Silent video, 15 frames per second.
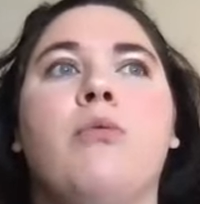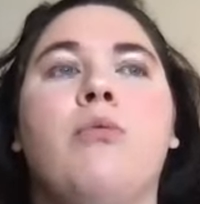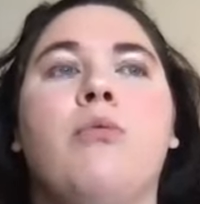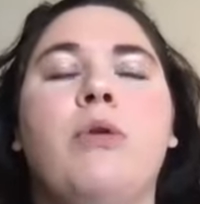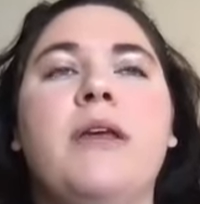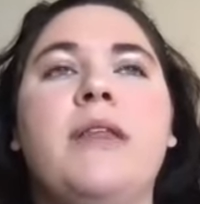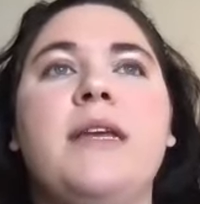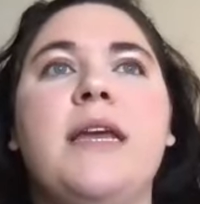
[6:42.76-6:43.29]

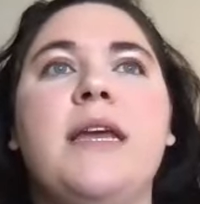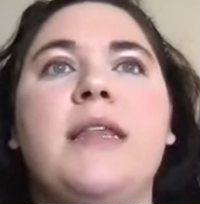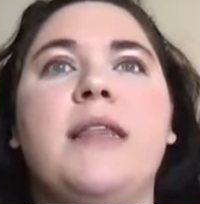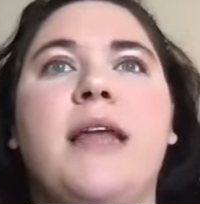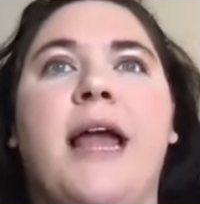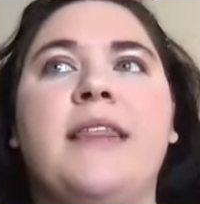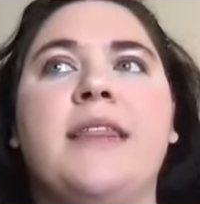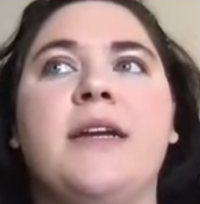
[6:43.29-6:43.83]
really
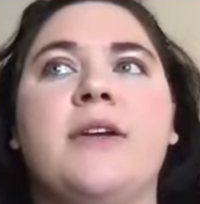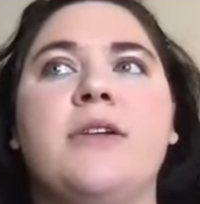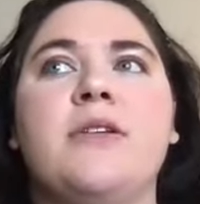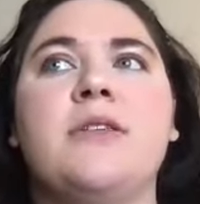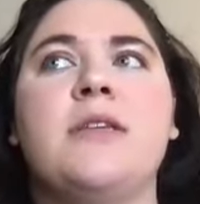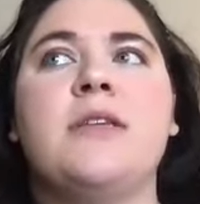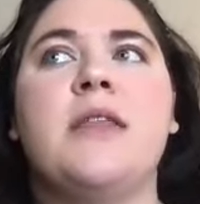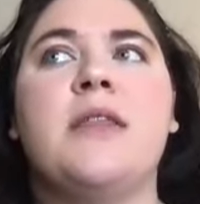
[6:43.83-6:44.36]
like
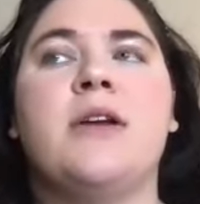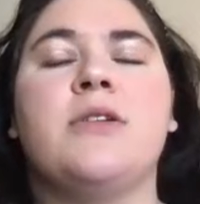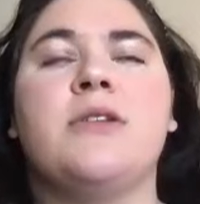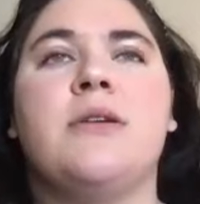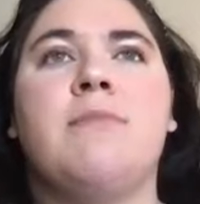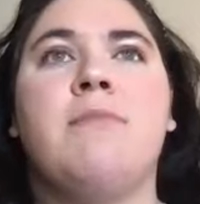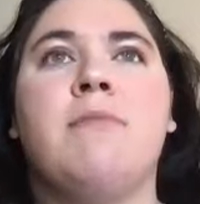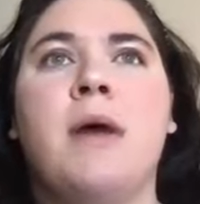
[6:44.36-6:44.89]
there's
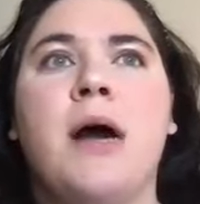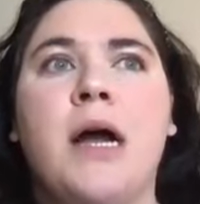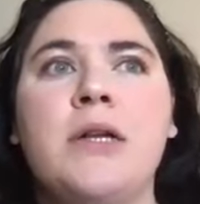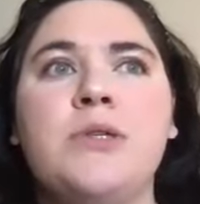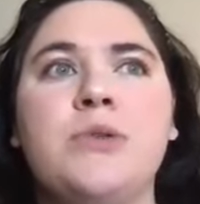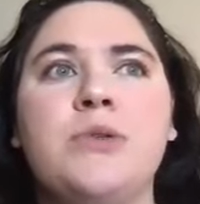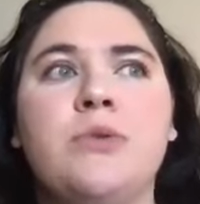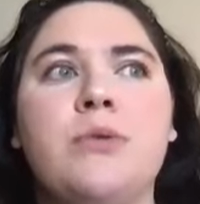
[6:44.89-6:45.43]
a
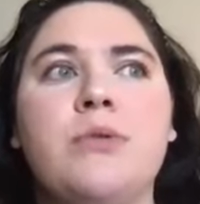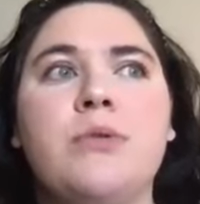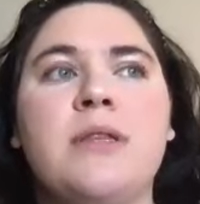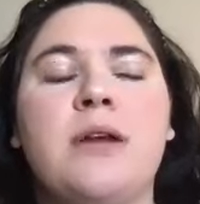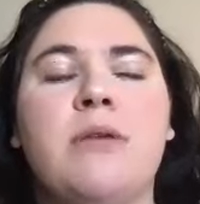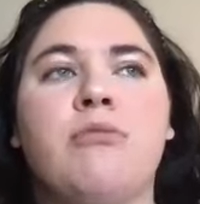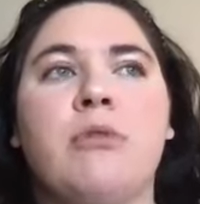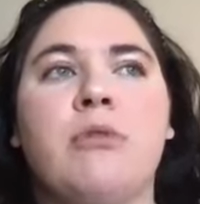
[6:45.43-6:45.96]
module
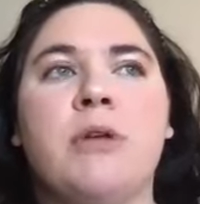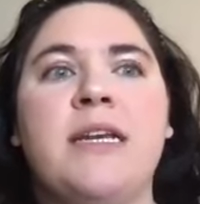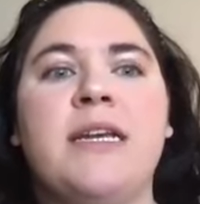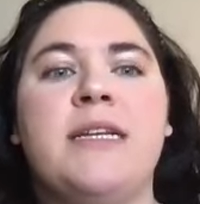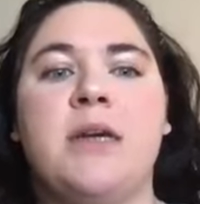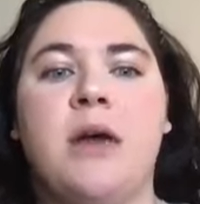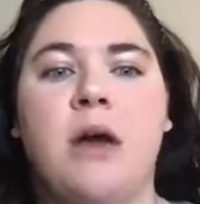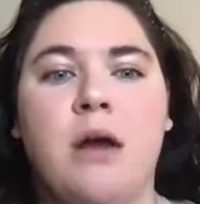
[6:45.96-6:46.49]
that
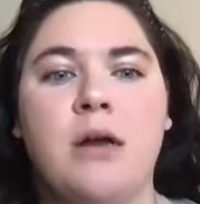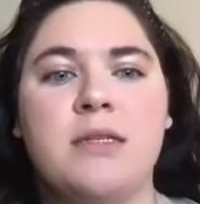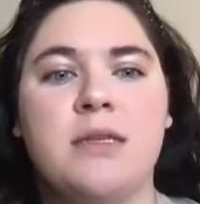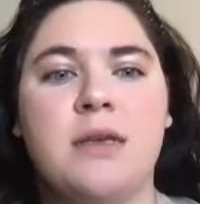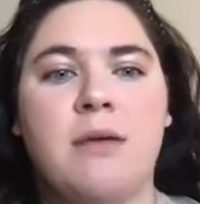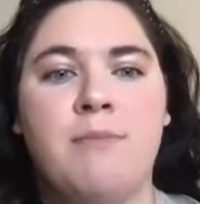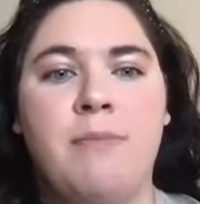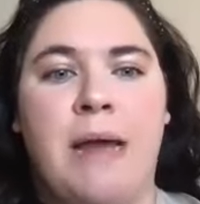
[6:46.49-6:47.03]
really
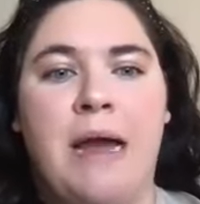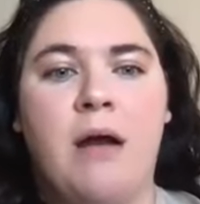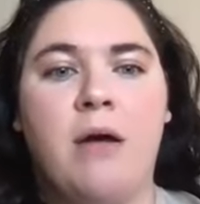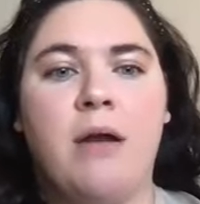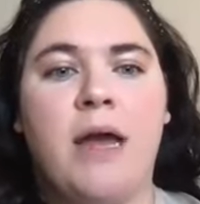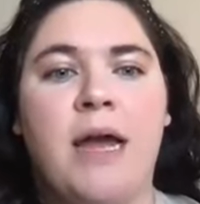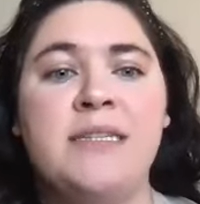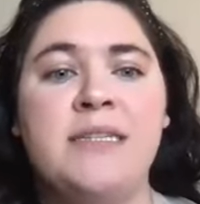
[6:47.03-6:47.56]
talks
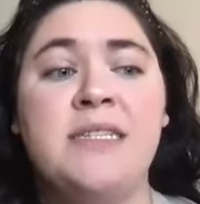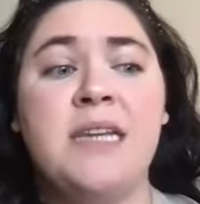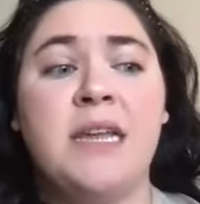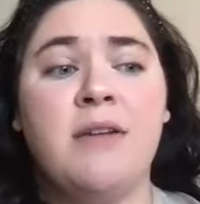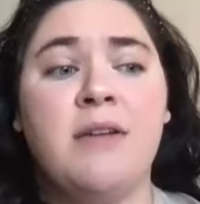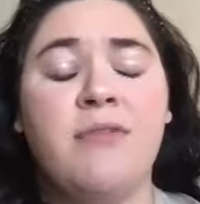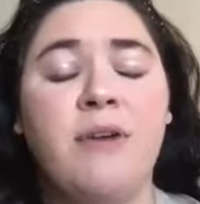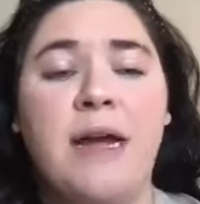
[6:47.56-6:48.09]
about
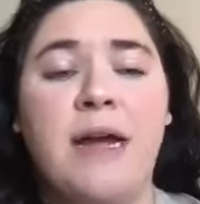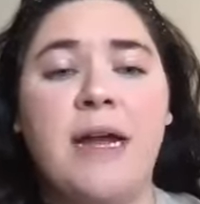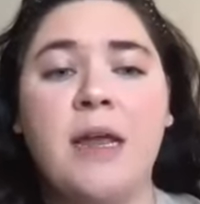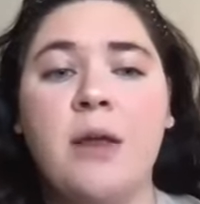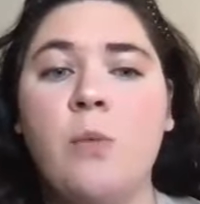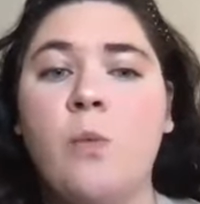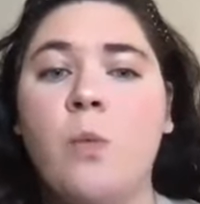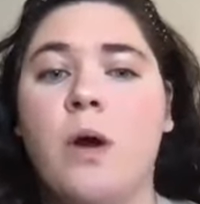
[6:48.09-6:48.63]

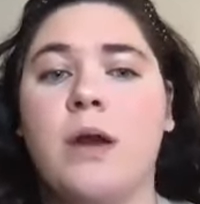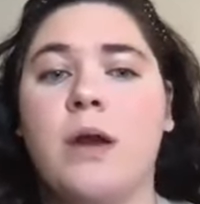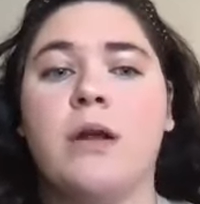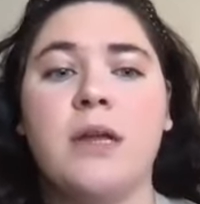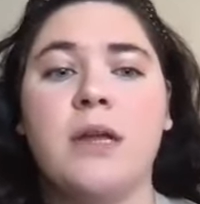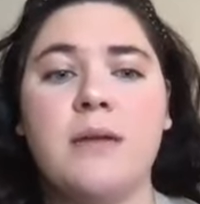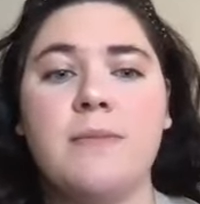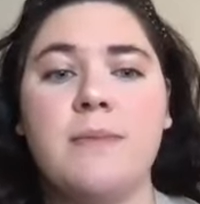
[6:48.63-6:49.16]
identifying what are
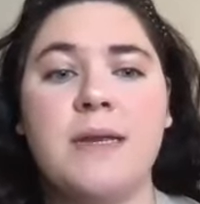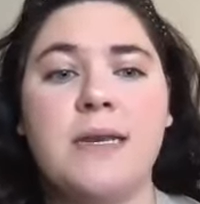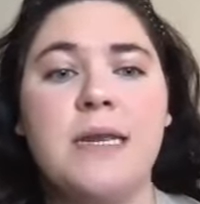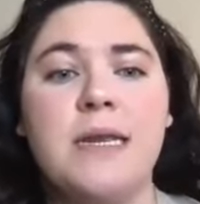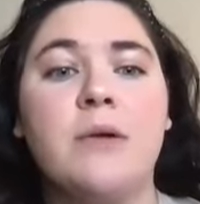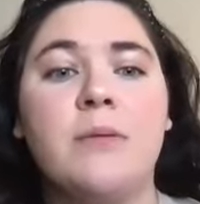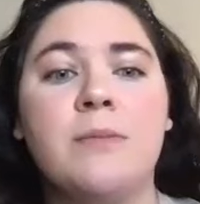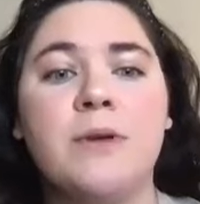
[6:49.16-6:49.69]
going to be
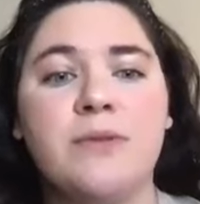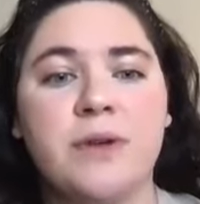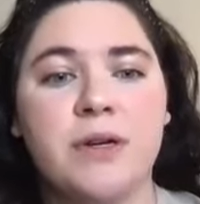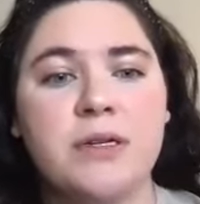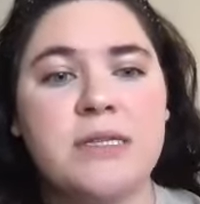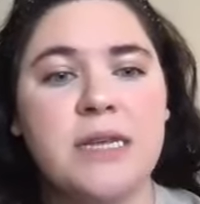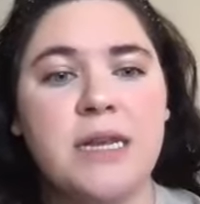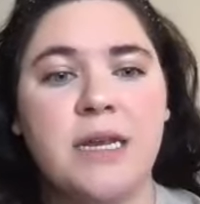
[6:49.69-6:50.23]
needle
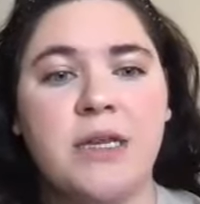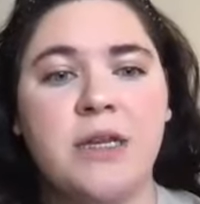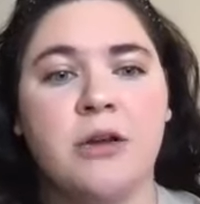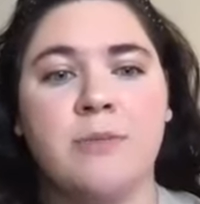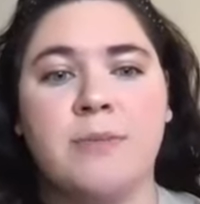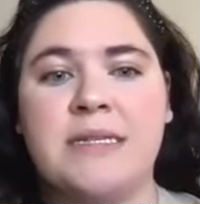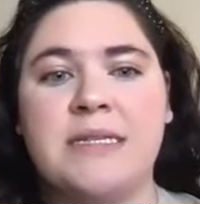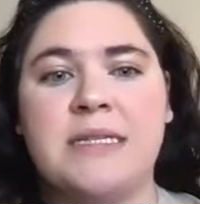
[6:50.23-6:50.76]
movers in
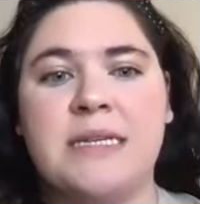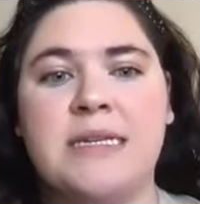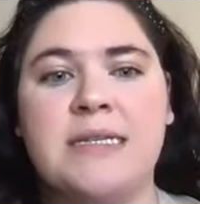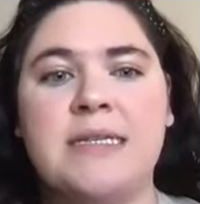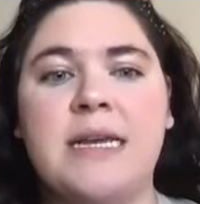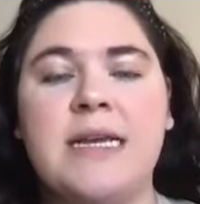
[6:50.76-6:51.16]
your business.